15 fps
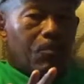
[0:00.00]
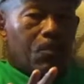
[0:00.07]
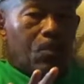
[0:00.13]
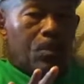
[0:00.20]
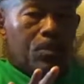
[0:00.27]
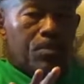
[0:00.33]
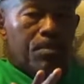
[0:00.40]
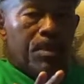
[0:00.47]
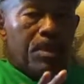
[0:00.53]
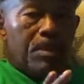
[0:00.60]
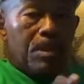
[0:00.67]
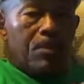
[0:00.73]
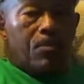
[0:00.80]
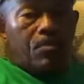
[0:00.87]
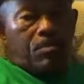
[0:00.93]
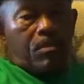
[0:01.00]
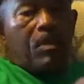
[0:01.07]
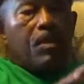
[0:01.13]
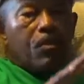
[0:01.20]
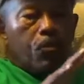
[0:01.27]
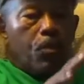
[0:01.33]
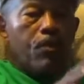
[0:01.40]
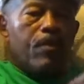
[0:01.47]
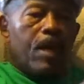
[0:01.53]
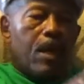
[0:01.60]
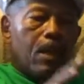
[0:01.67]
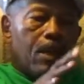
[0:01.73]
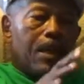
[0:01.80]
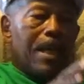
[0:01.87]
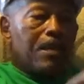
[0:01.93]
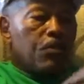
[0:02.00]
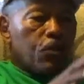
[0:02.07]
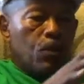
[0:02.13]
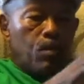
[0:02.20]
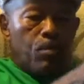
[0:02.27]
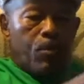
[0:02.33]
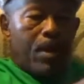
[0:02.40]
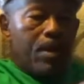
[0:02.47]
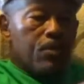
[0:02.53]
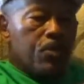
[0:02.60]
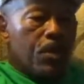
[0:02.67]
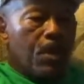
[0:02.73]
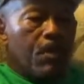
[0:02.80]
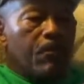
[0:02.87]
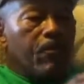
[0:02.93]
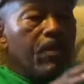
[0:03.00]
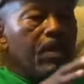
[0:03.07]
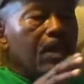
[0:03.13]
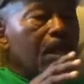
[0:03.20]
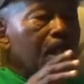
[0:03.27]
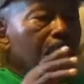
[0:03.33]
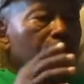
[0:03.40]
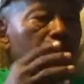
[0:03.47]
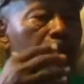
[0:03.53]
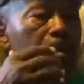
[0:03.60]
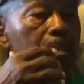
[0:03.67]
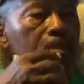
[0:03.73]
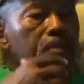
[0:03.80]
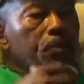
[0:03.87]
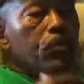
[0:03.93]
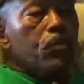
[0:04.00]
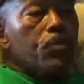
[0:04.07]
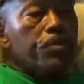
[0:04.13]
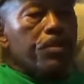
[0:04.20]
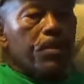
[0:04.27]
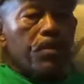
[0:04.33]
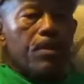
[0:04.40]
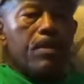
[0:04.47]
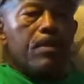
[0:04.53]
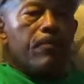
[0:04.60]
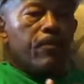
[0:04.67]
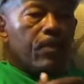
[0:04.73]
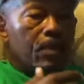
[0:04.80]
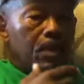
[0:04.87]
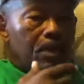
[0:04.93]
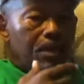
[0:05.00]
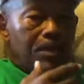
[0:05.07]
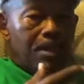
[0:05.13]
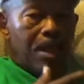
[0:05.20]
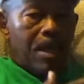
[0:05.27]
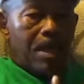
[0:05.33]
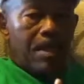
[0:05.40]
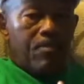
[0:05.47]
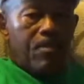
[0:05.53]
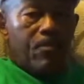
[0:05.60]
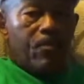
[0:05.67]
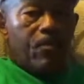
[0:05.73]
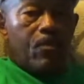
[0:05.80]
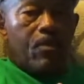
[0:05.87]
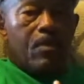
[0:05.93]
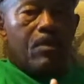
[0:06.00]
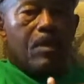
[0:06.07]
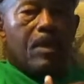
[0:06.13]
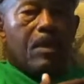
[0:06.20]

which means that we've had a natural branch off. But this is a story for another time and for...